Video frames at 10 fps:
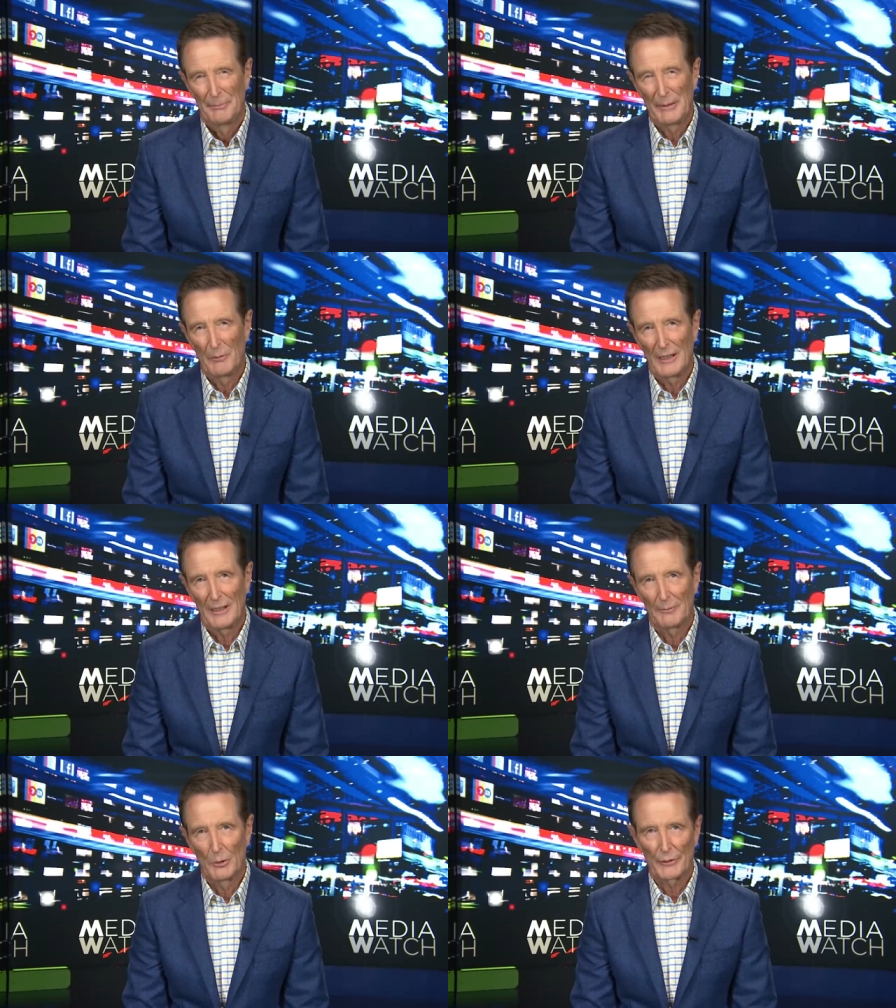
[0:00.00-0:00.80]

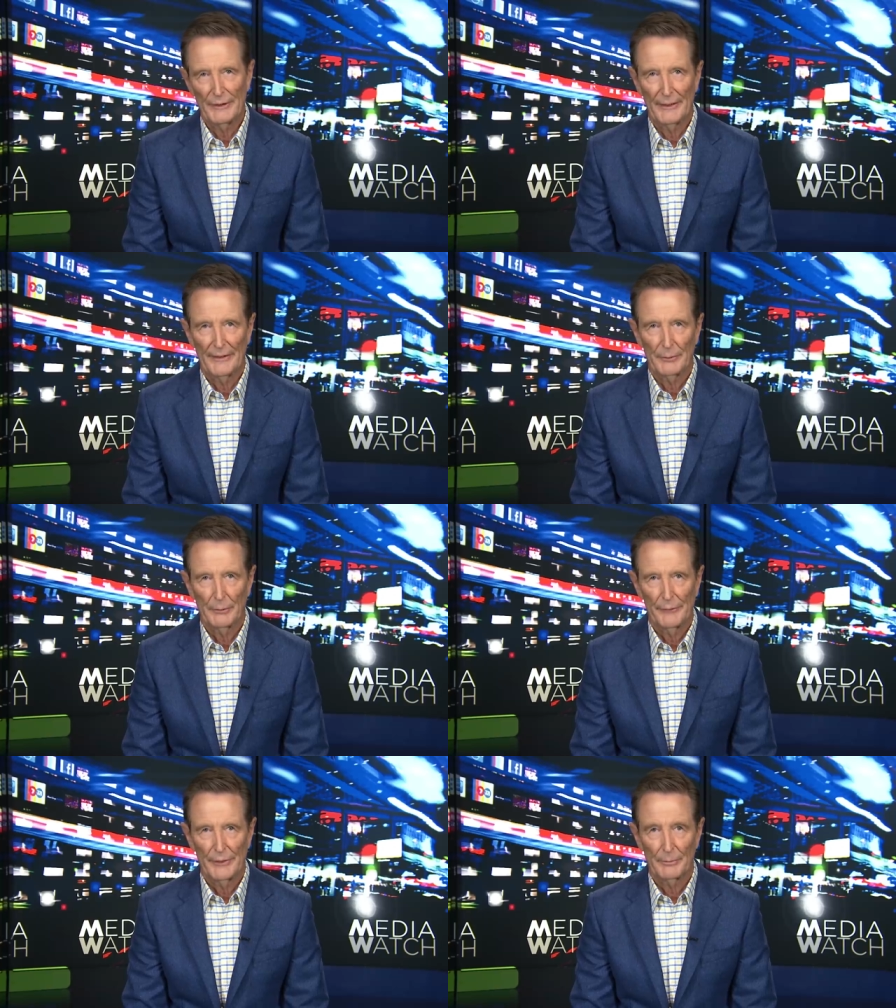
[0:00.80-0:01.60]
Meanwhile, more details
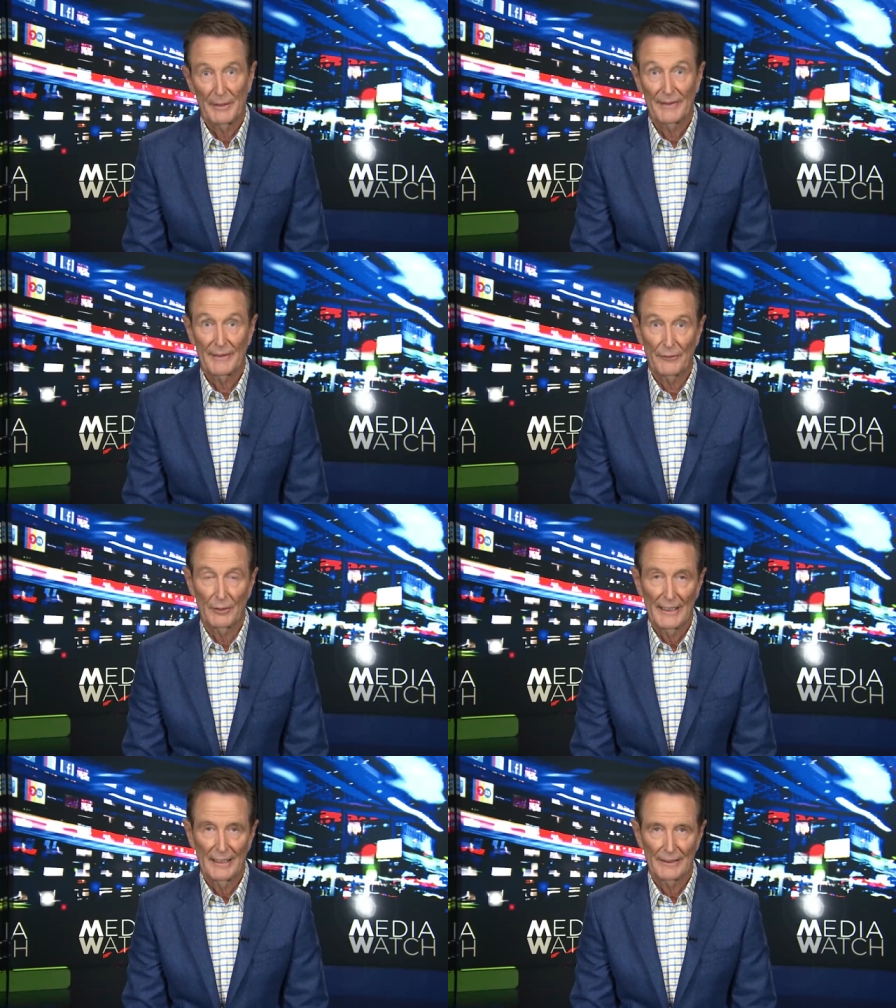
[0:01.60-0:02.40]
were revealed by
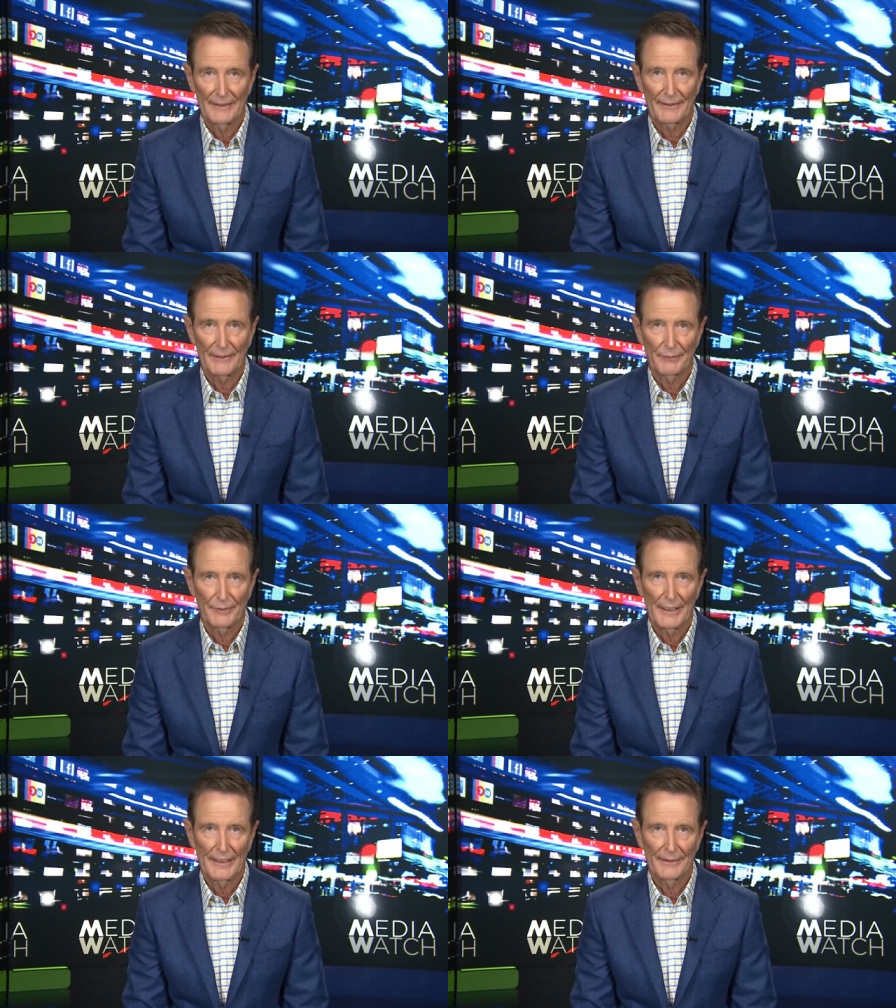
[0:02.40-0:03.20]
several outlets on
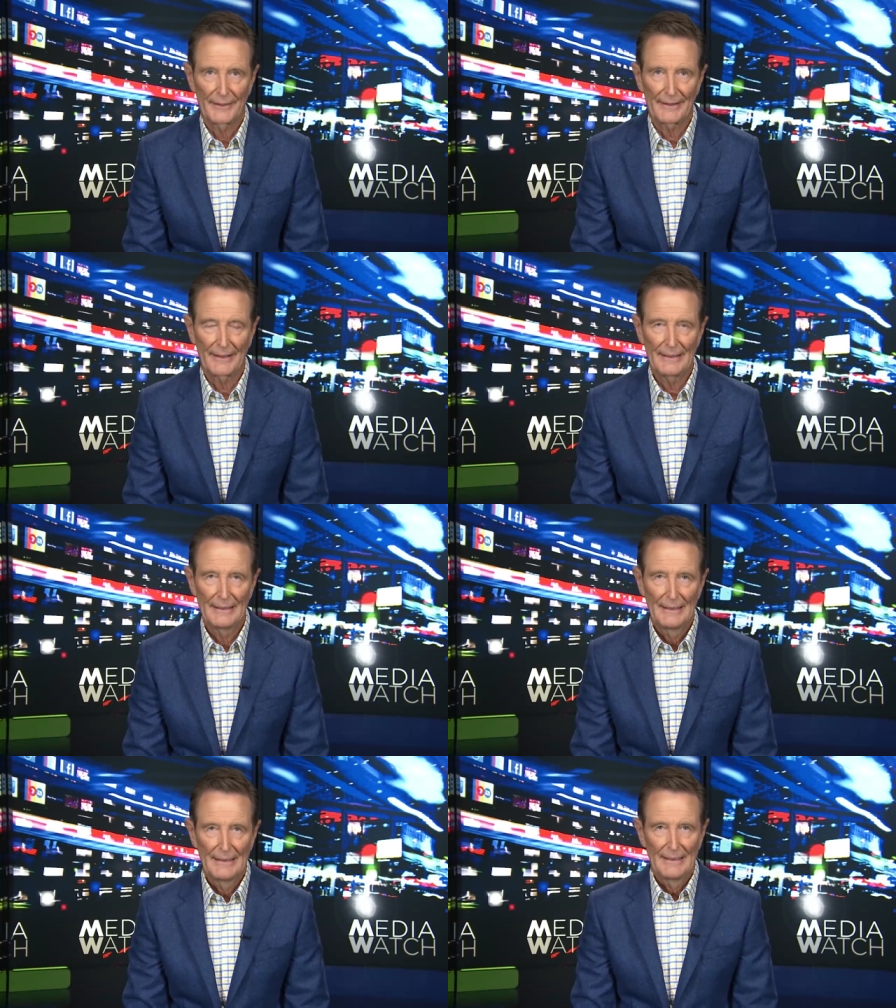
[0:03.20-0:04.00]
Friday and Saturday,
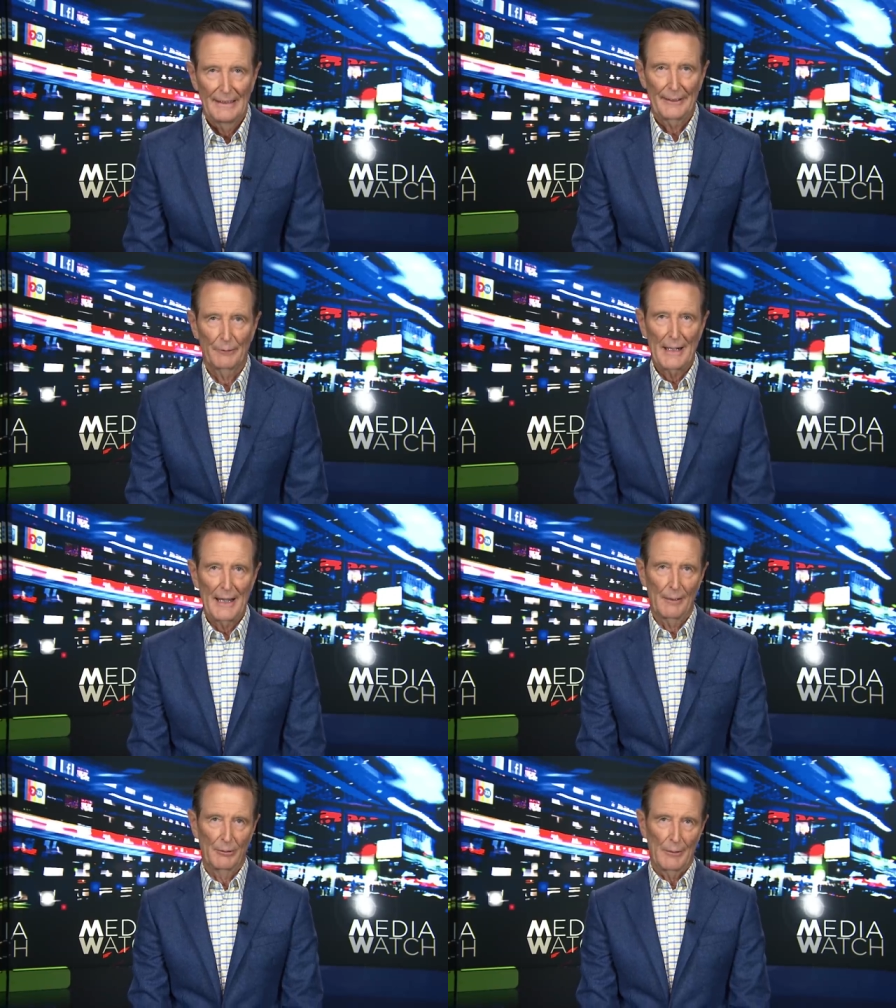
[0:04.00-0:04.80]
and a
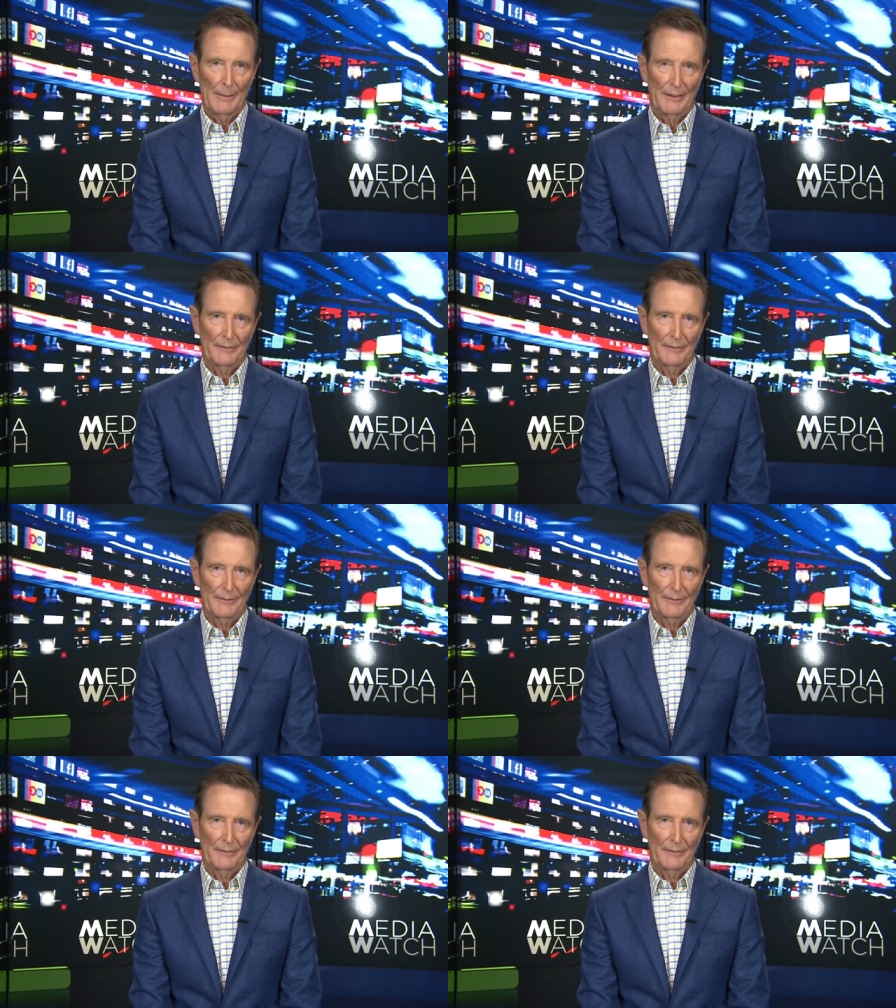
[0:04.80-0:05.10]
row blew up